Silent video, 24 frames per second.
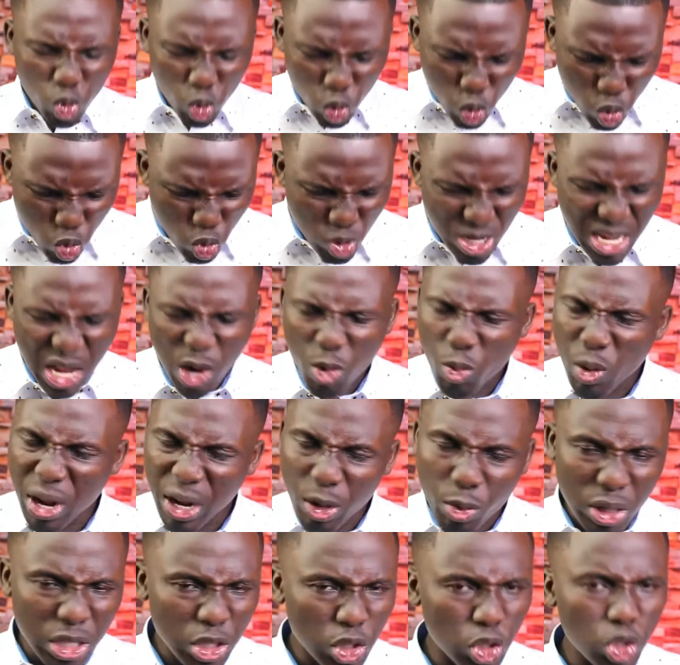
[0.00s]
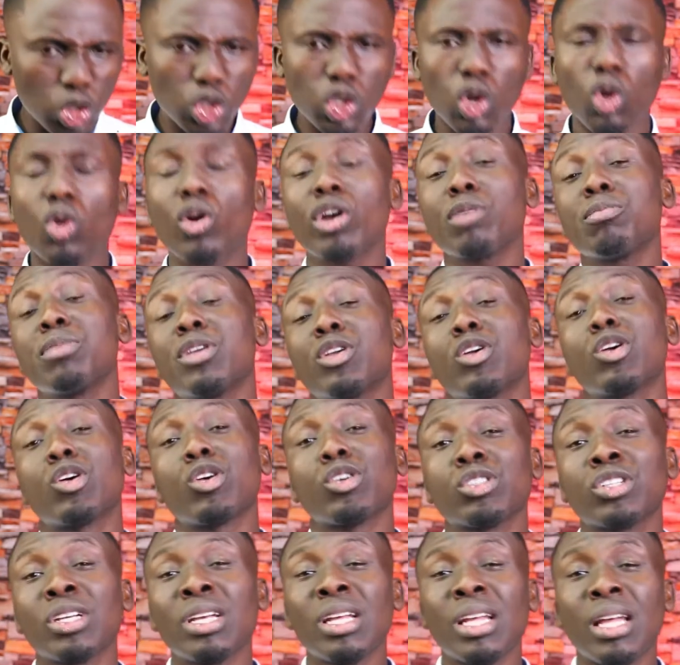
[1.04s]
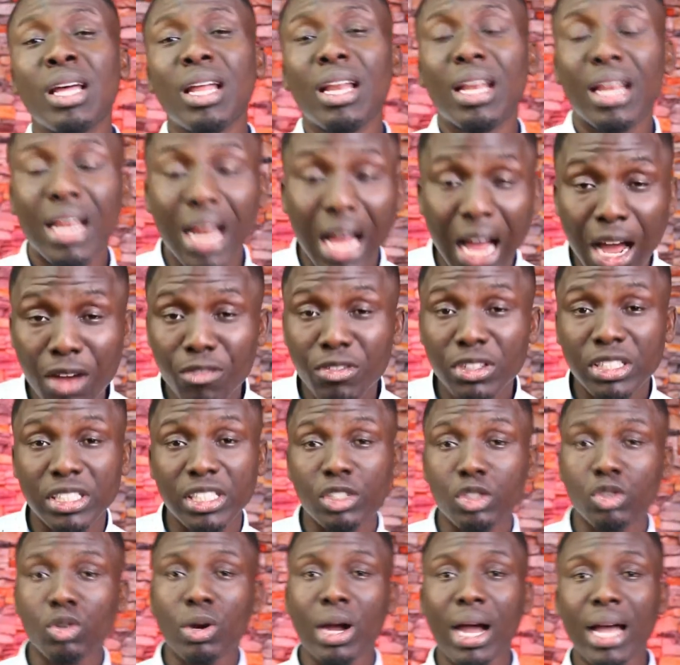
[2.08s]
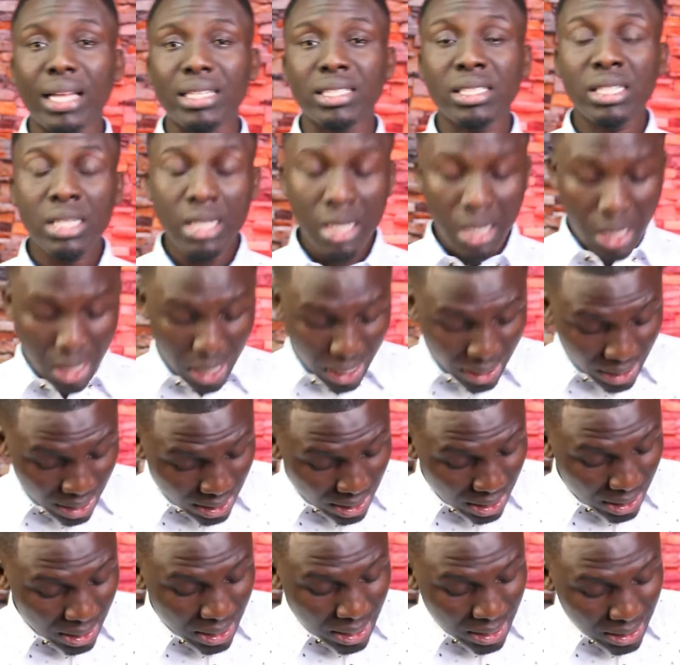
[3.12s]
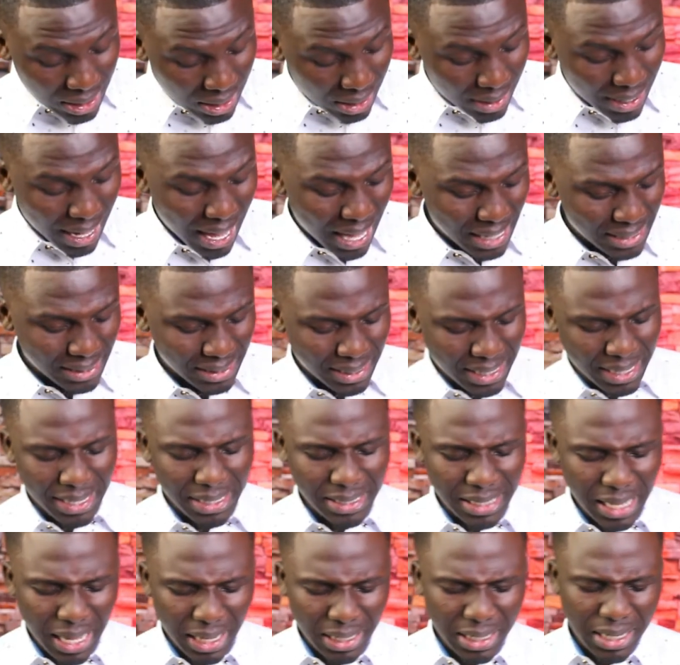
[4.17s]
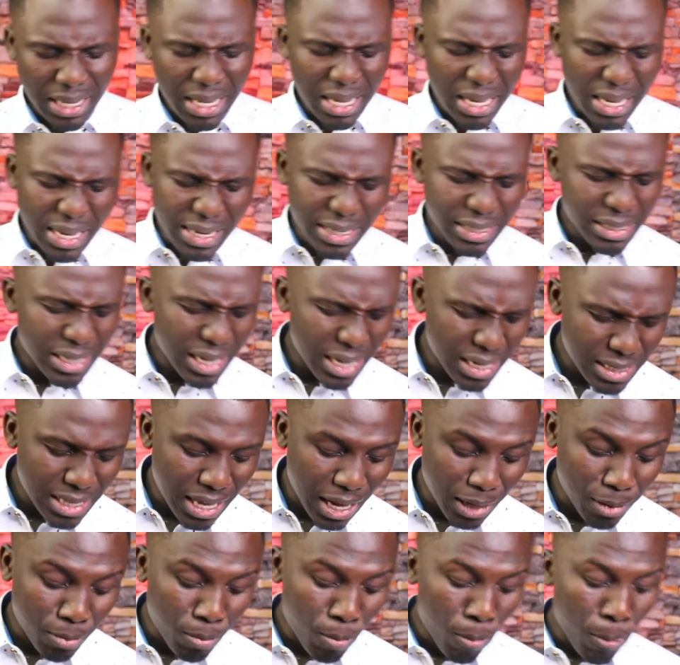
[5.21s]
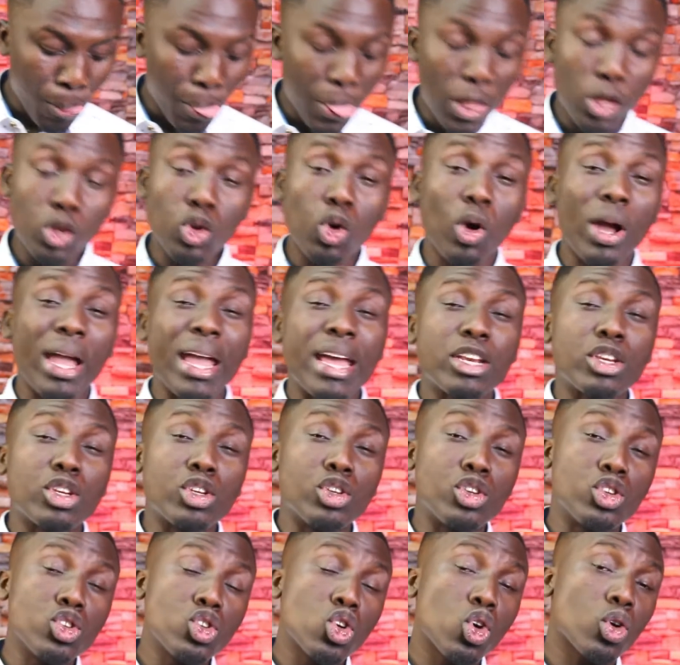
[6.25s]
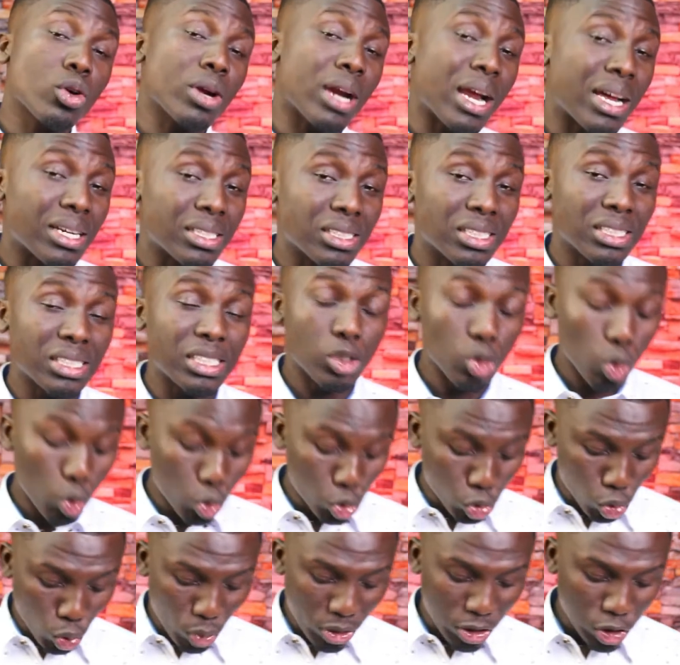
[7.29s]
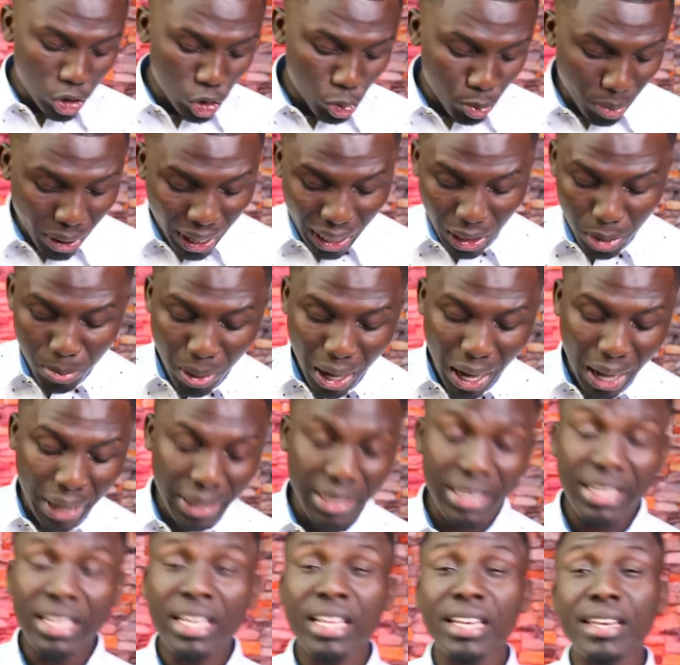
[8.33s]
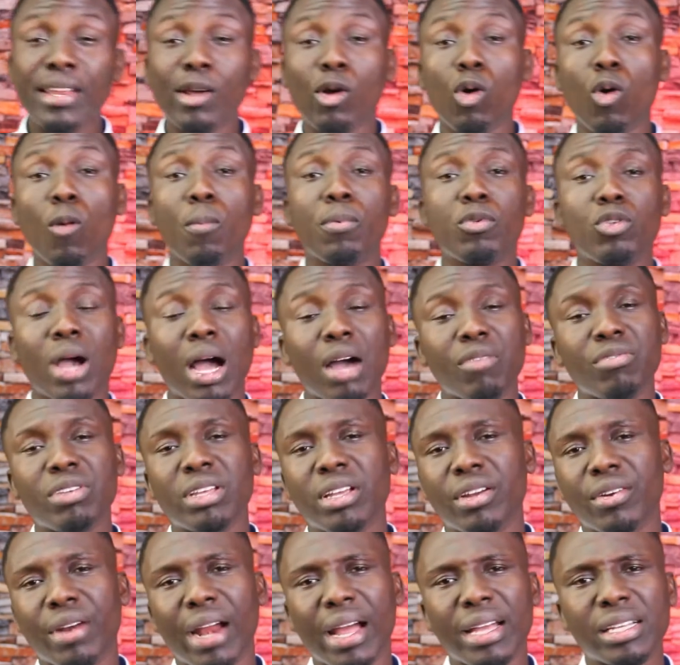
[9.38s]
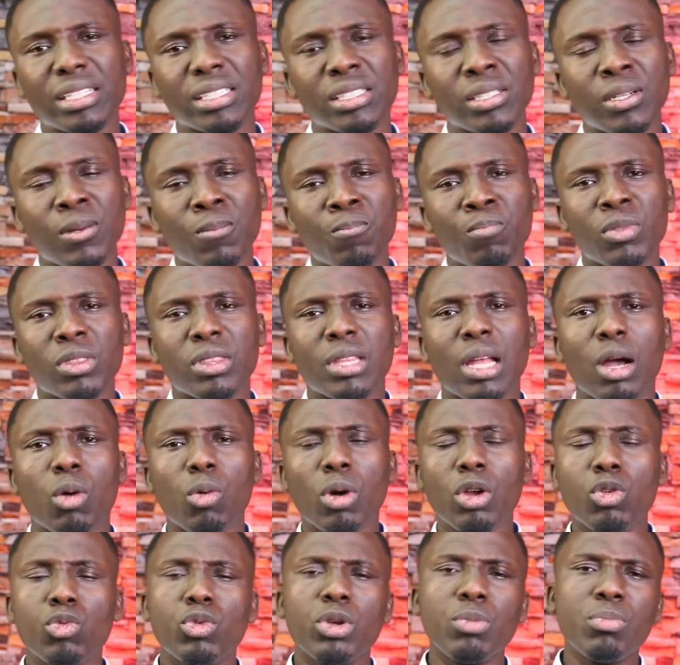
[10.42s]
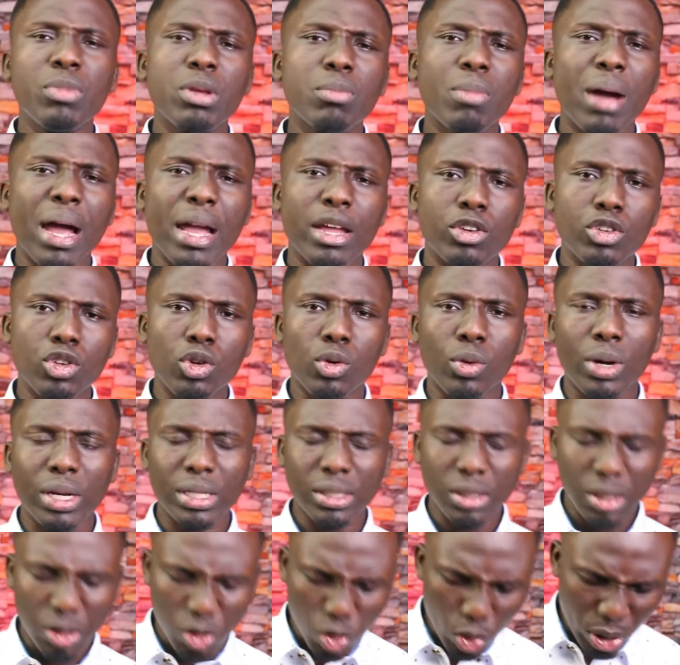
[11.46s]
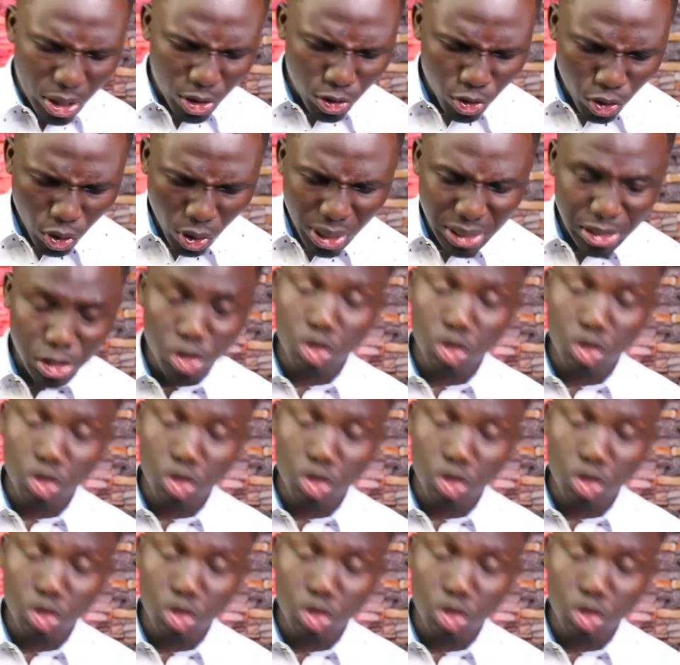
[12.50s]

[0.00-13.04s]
do the work with joy because love is in your heart. And then the last thing is that he says that your endurance is also inspired by the hope you have in Christ. Now, what do we mean by endurance? Your endurance